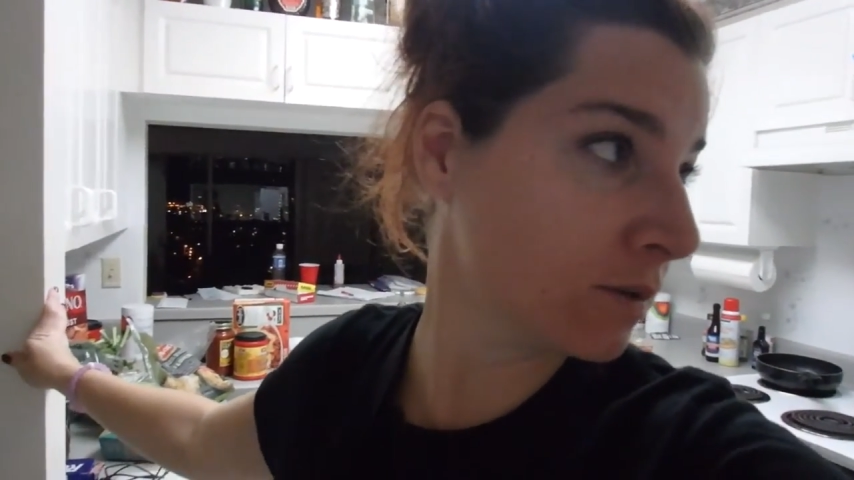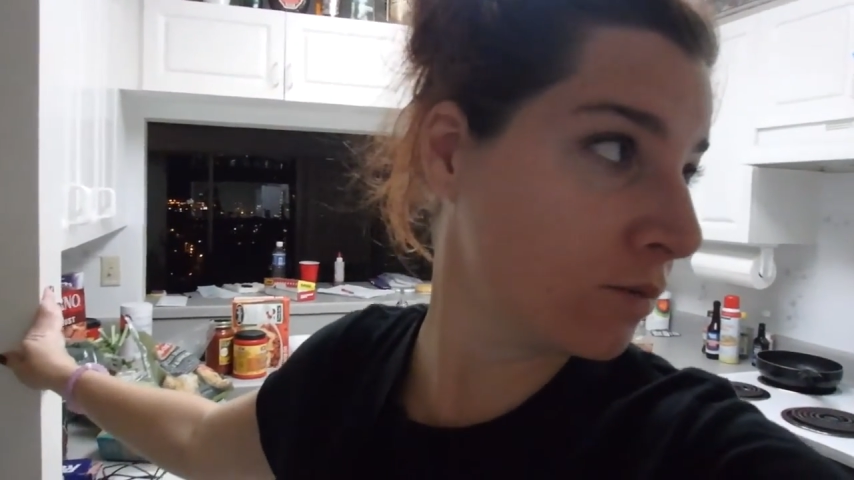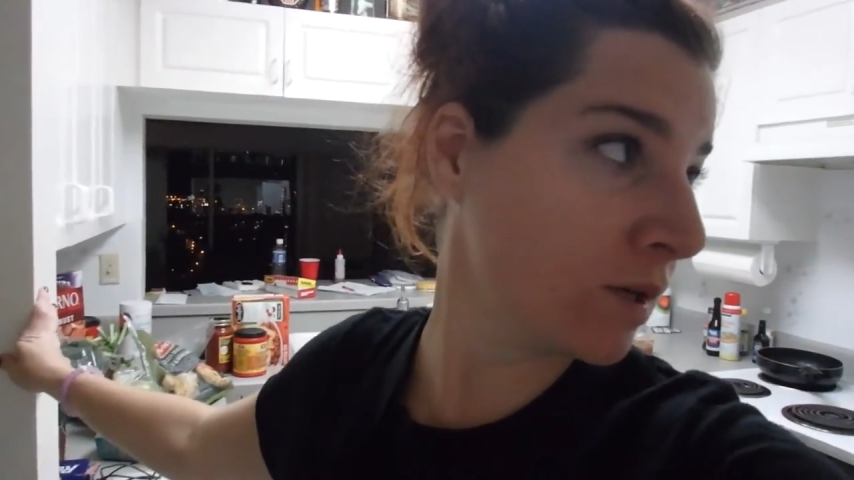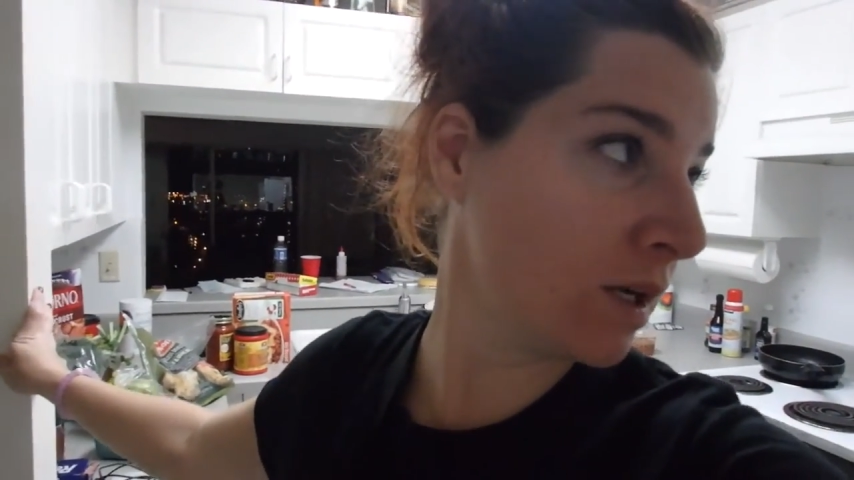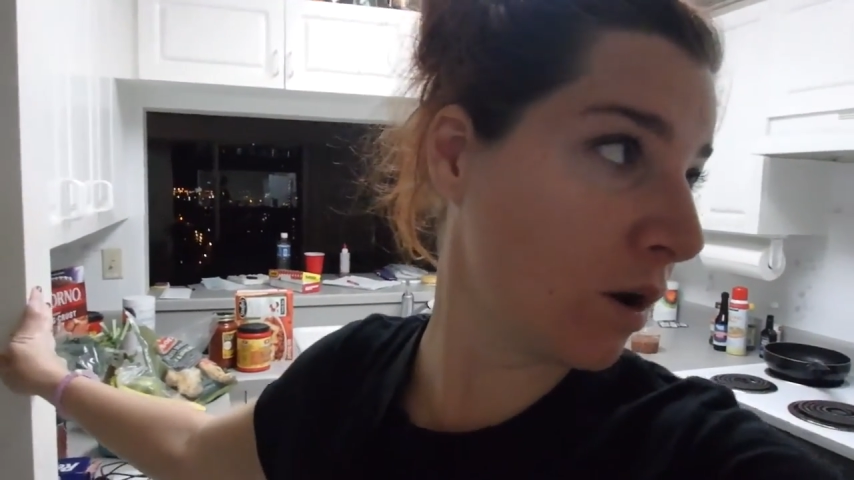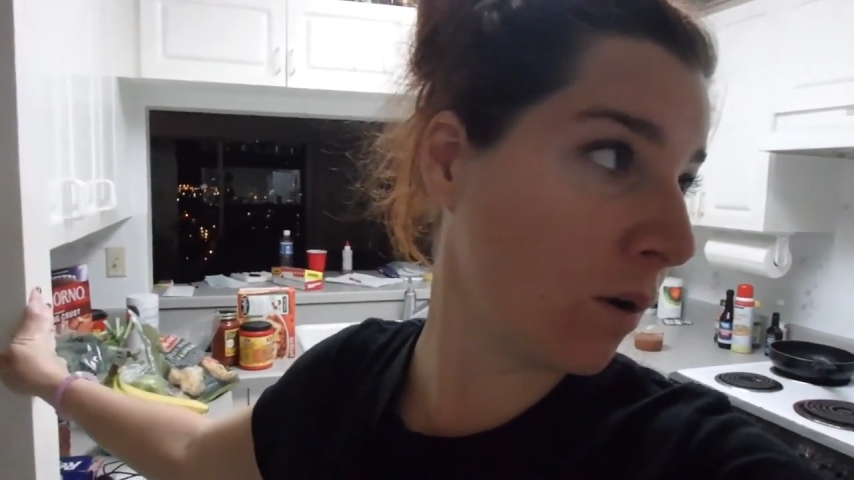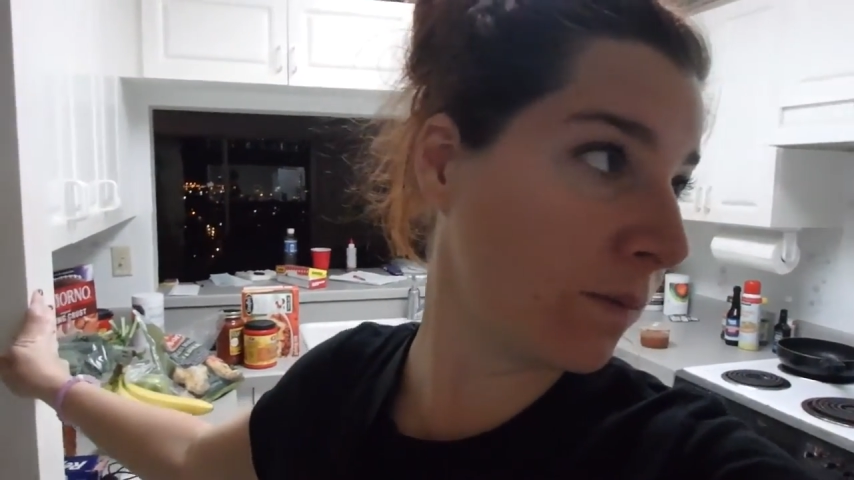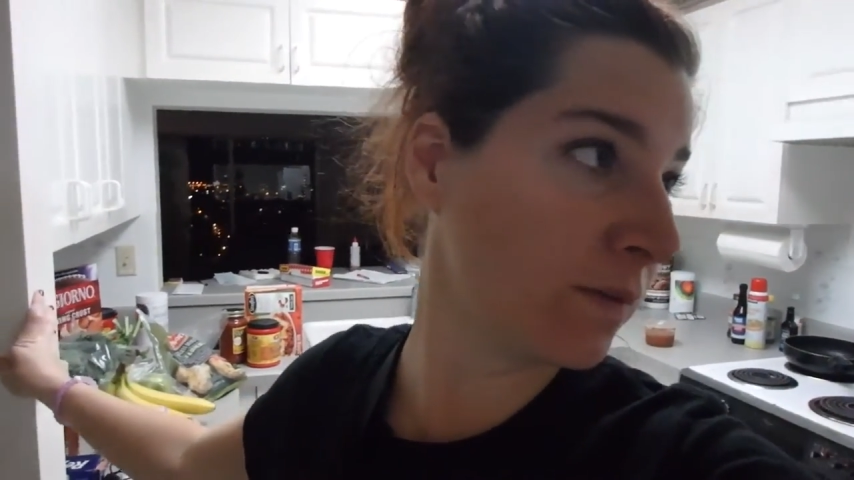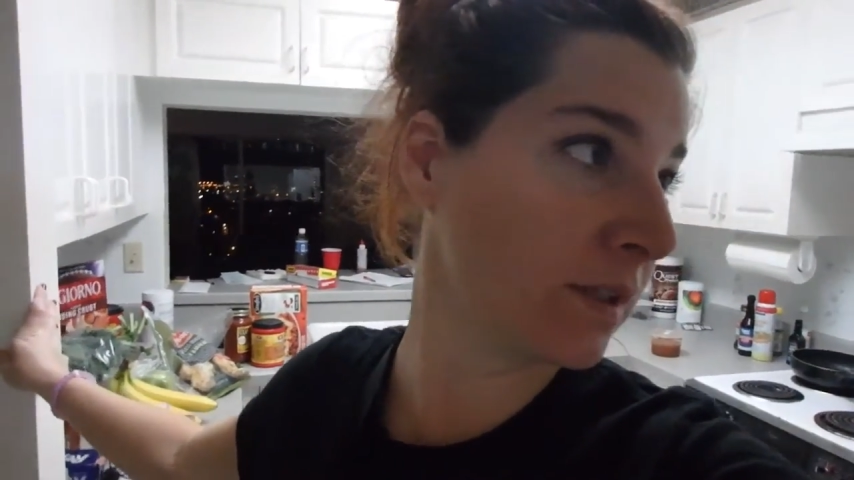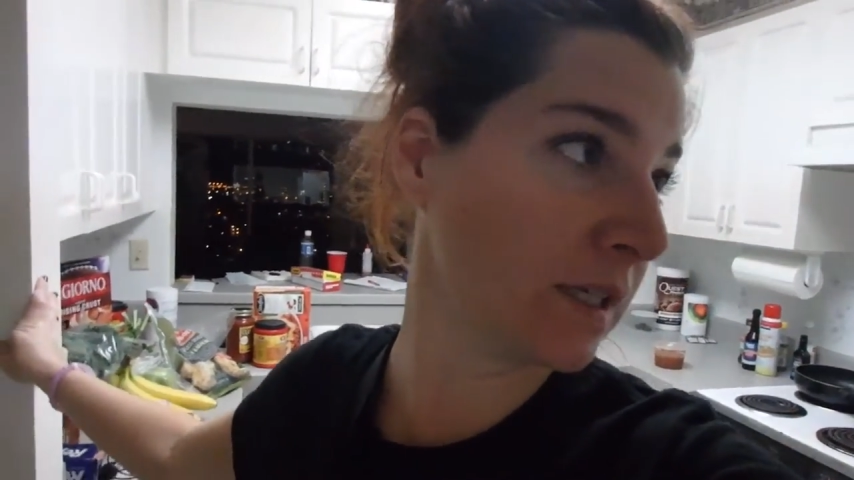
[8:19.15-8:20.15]
week
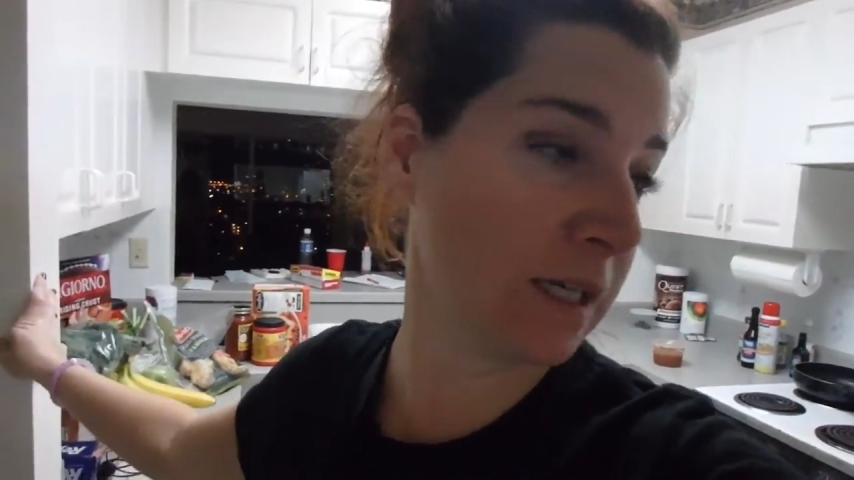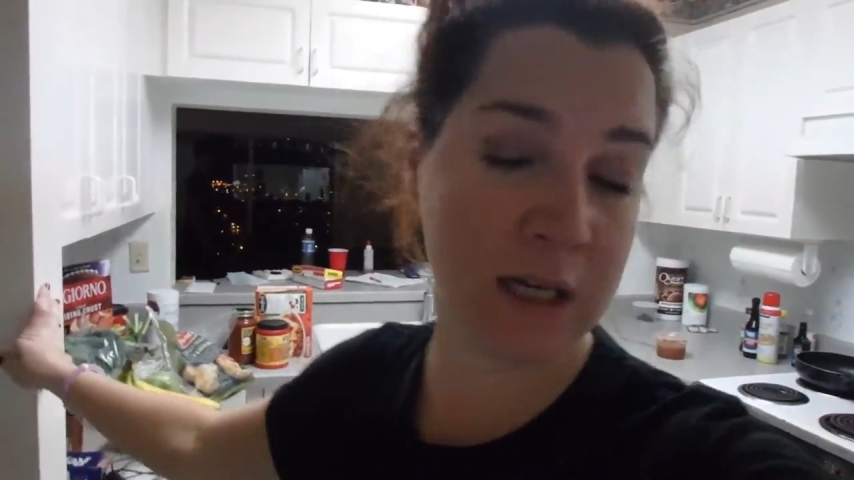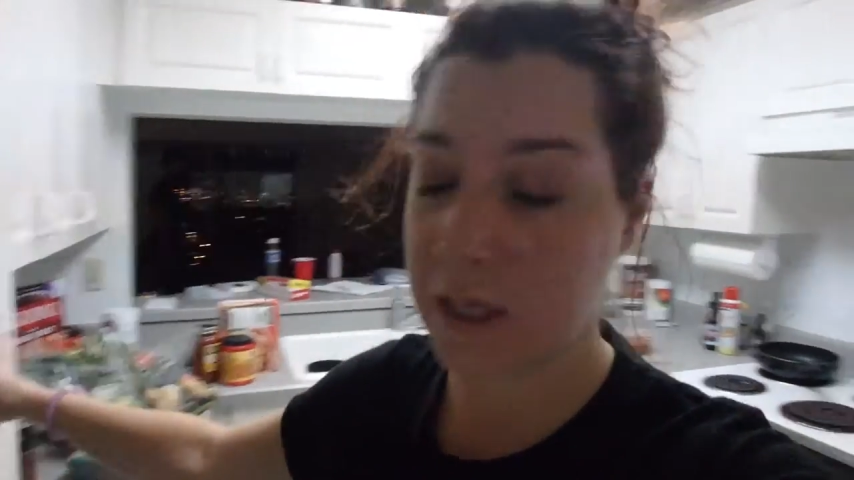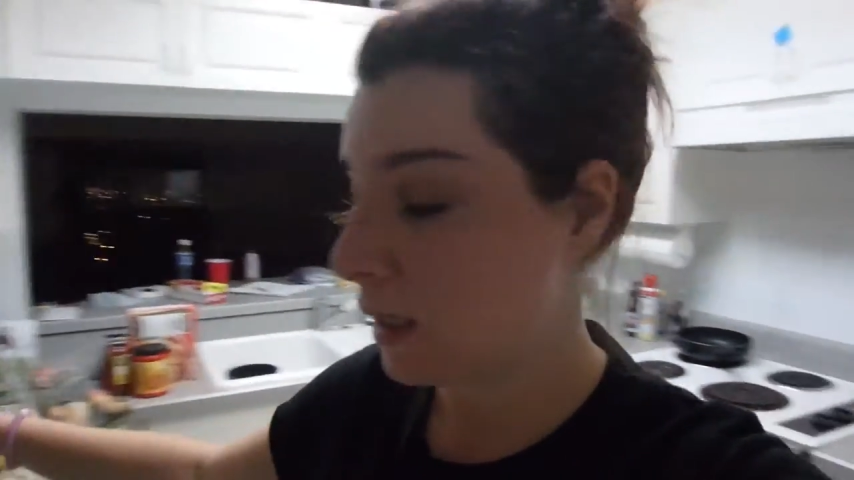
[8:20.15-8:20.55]
hopefully